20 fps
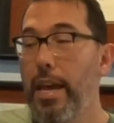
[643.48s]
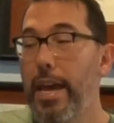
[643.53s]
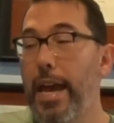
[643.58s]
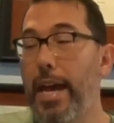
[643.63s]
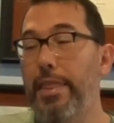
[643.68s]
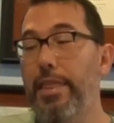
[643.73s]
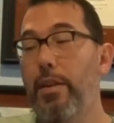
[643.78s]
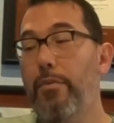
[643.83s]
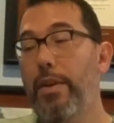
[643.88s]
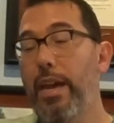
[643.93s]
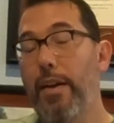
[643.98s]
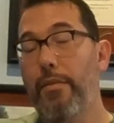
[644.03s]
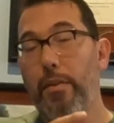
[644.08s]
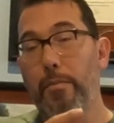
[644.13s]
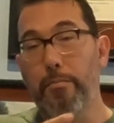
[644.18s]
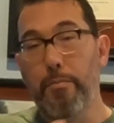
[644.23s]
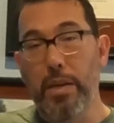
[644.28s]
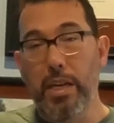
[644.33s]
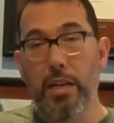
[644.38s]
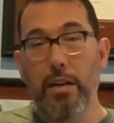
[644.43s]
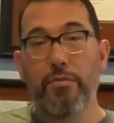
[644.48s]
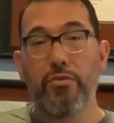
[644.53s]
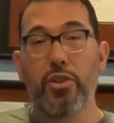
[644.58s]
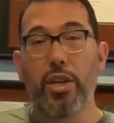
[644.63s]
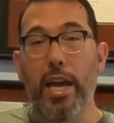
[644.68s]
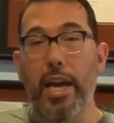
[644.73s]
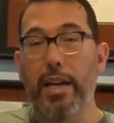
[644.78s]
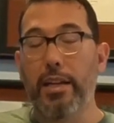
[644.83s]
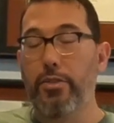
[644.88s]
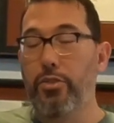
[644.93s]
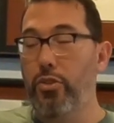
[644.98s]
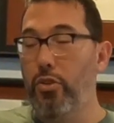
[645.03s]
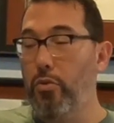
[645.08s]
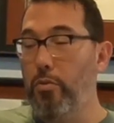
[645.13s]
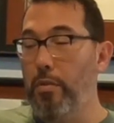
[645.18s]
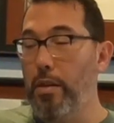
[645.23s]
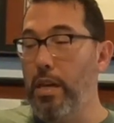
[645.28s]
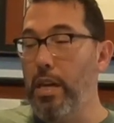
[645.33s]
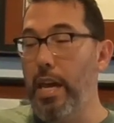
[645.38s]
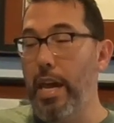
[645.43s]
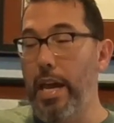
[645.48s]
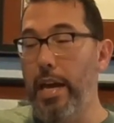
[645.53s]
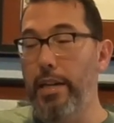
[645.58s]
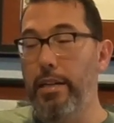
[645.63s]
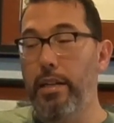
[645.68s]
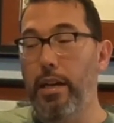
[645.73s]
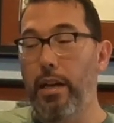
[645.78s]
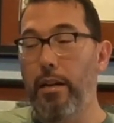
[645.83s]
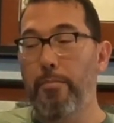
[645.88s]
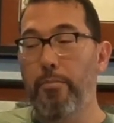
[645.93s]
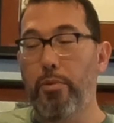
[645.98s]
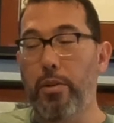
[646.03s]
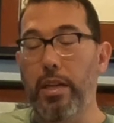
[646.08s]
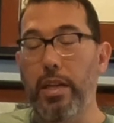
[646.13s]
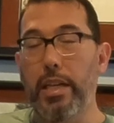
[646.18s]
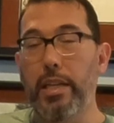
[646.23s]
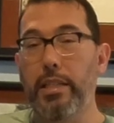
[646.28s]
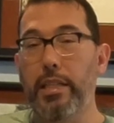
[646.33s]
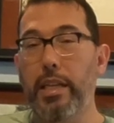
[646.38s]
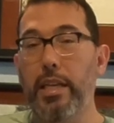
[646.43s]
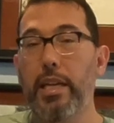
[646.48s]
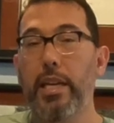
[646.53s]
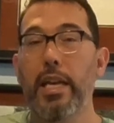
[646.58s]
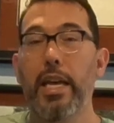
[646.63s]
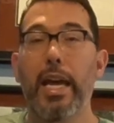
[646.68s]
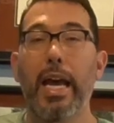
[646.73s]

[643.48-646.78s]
And then we have a beat of check, 2, E, and pretty easy.